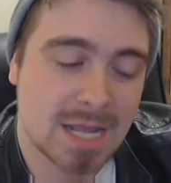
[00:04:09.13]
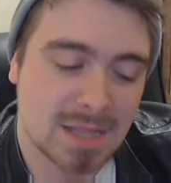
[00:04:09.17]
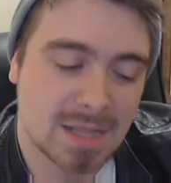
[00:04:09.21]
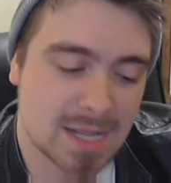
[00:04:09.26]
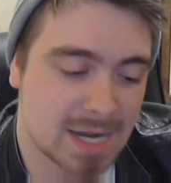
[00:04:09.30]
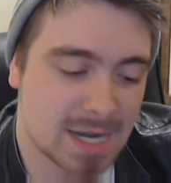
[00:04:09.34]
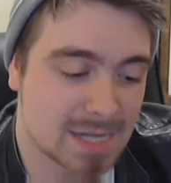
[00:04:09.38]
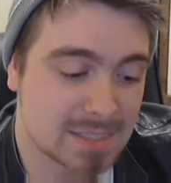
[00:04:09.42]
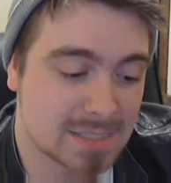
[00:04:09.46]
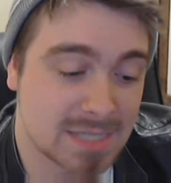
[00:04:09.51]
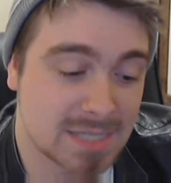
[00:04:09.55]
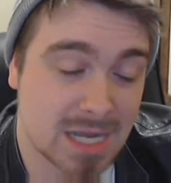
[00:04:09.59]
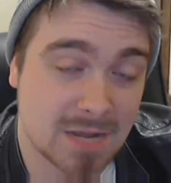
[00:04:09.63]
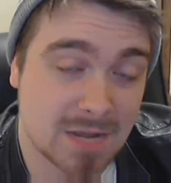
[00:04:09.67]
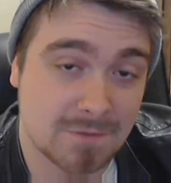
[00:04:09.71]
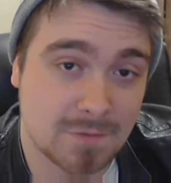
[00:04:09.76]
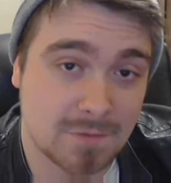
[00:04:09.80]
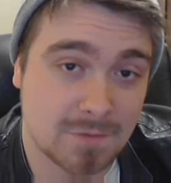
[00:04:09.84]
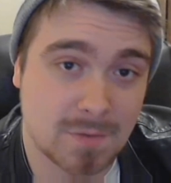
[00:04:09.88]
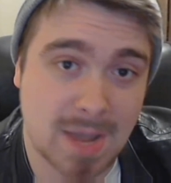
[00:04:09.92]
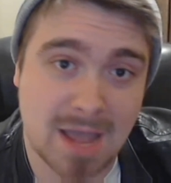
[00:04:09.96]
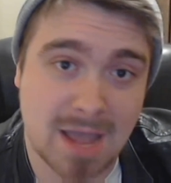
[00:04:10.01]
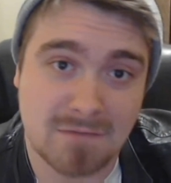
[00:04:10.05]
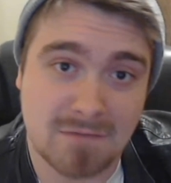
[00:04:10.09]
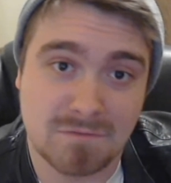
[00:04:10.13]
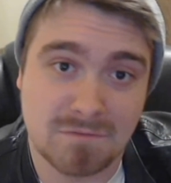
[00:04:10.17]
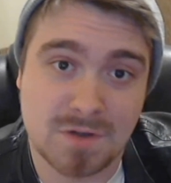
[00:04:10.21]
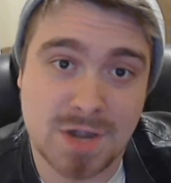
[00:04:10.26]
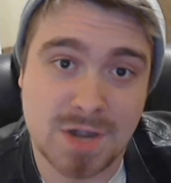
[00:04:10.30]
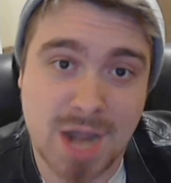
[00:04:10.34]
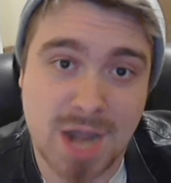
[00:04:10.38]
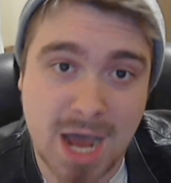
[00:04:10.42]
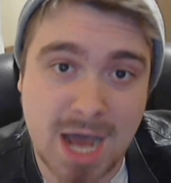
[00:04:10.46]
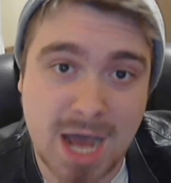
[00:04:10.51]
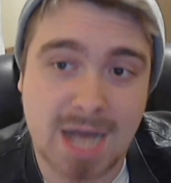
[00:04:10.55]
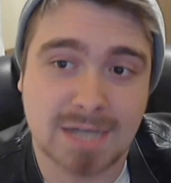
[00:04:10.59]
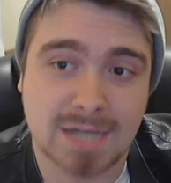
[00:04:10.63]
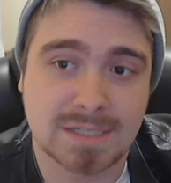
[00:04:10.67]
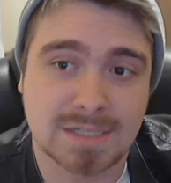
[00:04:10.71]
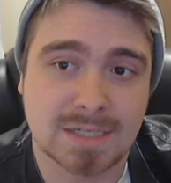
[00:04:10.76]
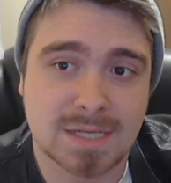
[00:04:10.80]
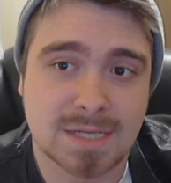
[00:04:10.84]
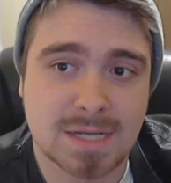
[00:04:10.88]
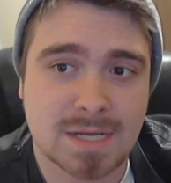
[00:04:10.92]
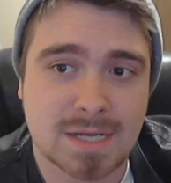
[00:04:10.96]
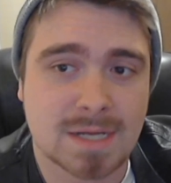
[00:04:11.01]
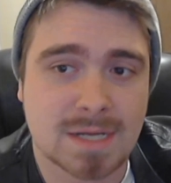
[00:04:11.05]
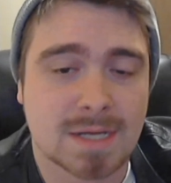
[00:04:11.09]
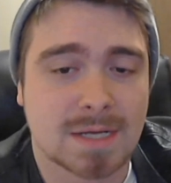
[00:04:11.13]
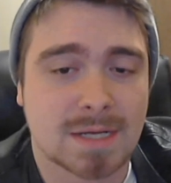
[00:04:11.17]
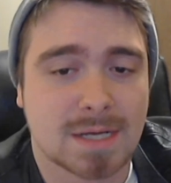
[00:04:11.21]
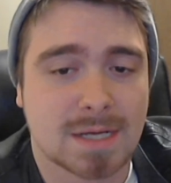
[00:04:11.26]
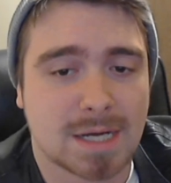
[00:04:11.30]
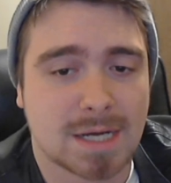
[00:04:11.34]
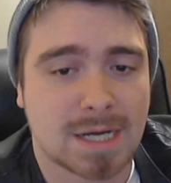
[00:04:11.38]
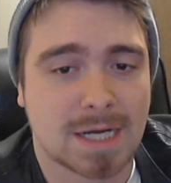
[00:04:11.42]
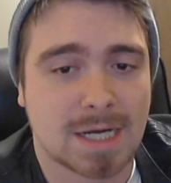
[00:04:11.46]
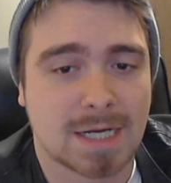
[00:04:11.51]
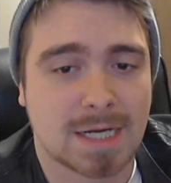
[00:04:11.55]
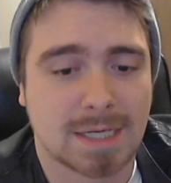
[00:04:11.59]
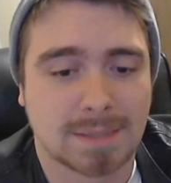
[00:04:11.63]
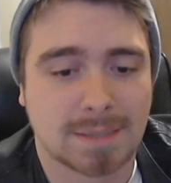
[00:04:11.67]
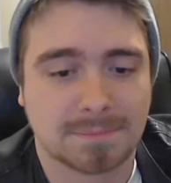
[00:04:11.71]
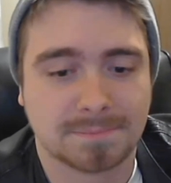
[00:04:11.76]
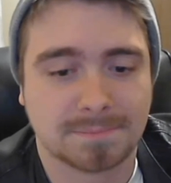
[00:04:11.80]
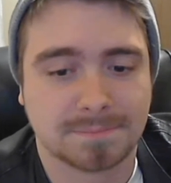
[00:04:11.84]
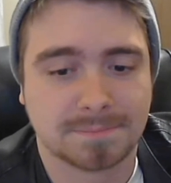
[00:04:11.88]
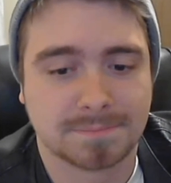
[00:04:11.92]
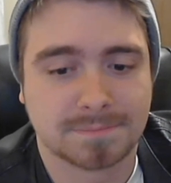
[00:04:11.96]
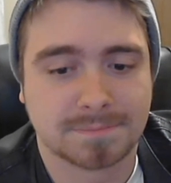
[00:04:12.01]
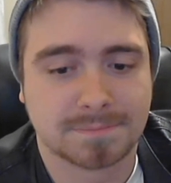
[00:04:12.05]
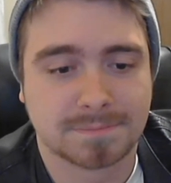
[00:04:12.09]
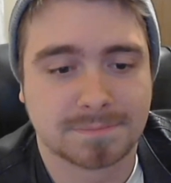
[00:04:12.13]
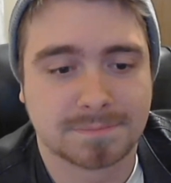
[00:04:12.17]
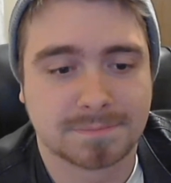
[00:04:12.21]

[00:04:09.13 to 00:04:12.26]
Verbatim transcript: Like I said, if you have not, um,